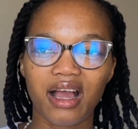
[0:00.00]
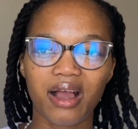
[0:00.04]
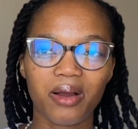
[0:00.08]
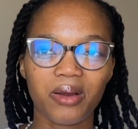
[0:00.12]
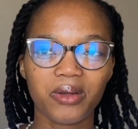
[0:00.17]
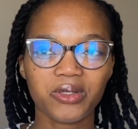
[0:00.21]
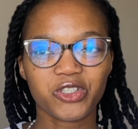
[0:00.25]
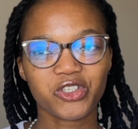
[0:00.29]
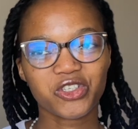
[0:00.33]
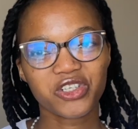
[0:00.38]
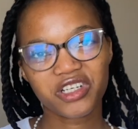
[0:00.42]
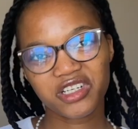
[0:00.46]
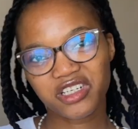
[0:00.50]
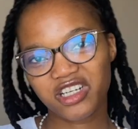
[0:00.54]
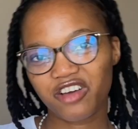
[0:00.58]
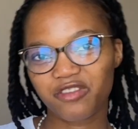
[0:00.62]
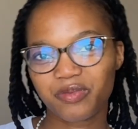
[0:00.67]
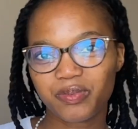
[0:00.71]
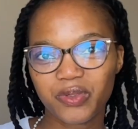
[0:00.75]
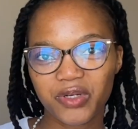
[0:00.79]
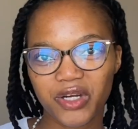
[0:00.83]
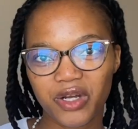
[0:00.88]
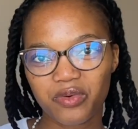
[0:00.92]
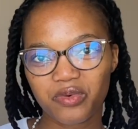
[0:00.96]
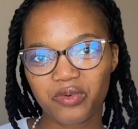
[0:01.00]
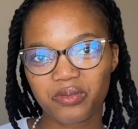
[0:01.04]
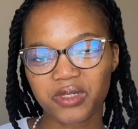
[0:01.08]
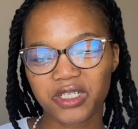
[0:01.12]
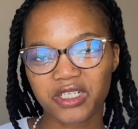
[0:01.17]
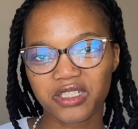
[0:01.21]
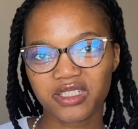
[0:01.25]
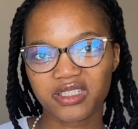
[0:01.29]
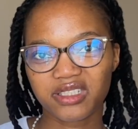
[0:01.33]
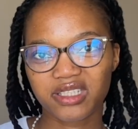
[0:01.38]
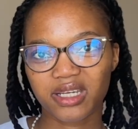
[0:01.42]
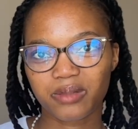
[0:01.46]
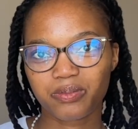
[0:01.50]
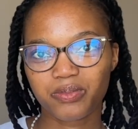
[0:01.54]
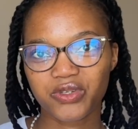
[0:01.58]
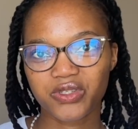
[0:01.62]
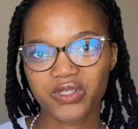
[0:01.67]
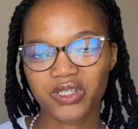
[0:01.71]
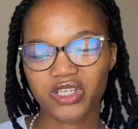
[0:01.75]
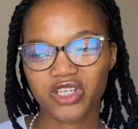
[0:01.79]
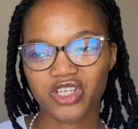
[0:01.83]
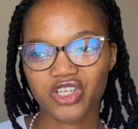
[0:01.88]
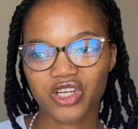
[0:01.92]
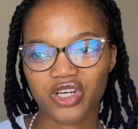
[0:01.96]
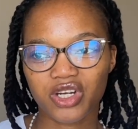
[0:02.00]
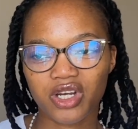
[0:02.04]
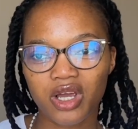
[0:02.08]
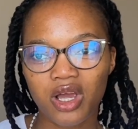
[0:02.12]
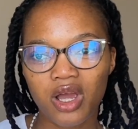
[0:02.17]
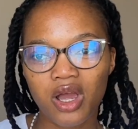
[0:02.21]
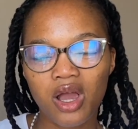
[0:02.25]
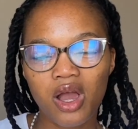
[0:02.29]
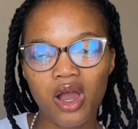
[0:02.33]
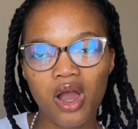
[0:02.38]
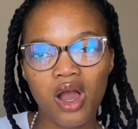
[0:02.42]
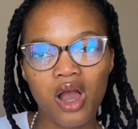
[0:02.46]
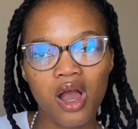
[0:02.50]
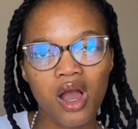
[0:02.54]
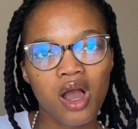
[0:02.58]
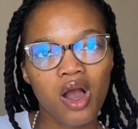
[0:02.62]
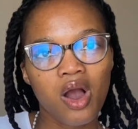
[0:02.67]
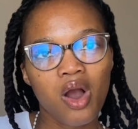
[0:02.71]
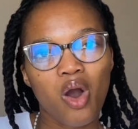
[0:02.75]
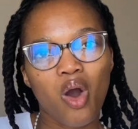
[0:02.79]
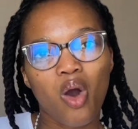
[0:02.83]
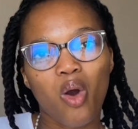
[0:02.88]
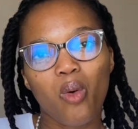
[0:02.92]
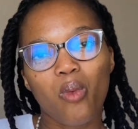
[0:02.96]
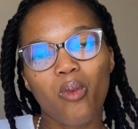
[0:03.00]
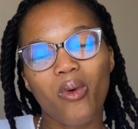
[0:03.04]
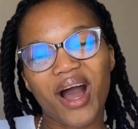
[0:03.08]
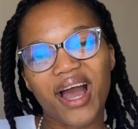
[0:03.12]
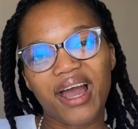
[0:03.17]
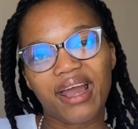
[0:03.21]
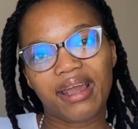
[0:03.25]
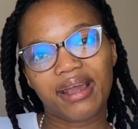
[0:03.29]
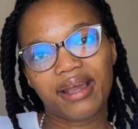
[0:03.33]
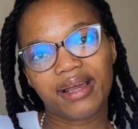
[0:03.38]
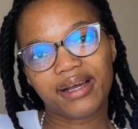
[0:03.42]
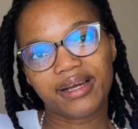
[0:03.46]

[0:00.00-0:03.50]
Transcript: shouldn't have put a woman in that position. Why?